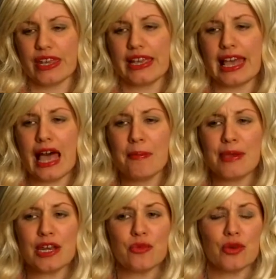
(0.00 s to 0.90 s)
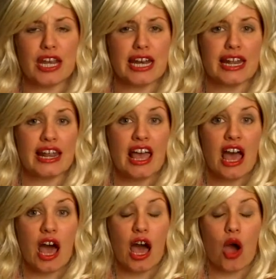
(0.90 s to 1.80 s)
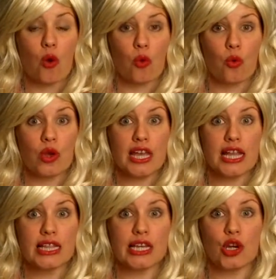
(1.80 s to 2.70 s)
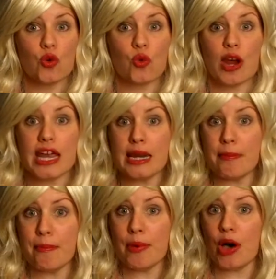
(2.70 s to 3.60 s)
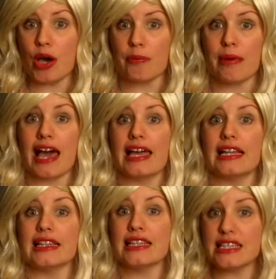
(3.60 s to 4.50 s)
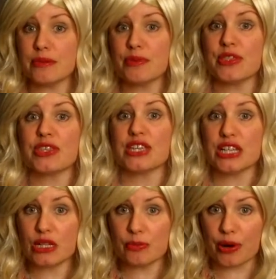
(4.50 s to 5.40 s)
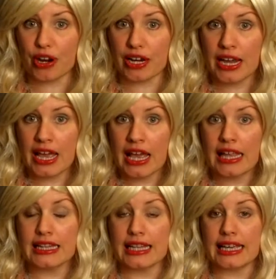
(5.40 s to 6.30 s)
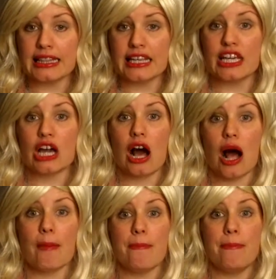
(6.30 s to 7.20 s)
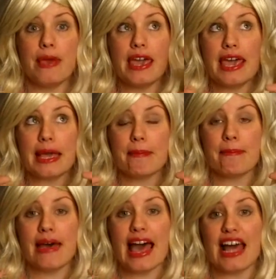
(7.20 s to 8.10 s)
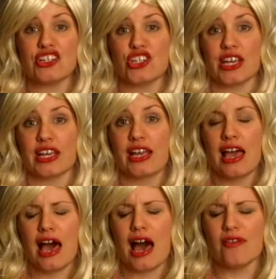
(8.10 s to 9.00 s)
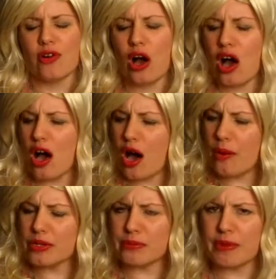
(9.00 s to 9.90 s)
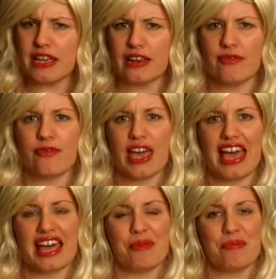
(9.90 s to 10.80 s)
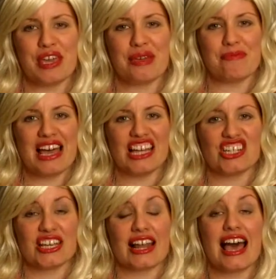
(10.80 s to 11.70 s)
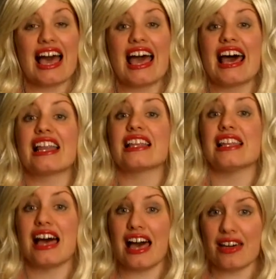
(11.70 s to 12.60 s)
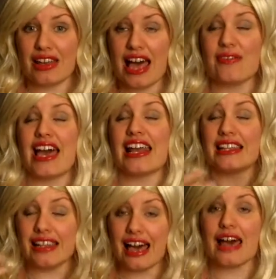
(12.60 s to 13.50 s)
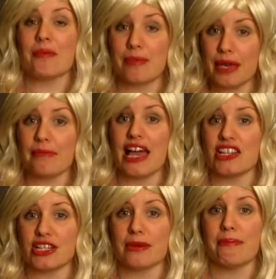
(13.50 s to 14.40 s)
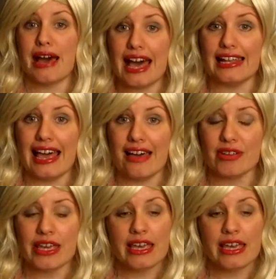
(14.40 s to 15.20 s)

And I've been reading a really great book by Elizabeth Gilbert lately called Big Magic. I've always been a fan of big magic, and I've had a lot of big magic in my life.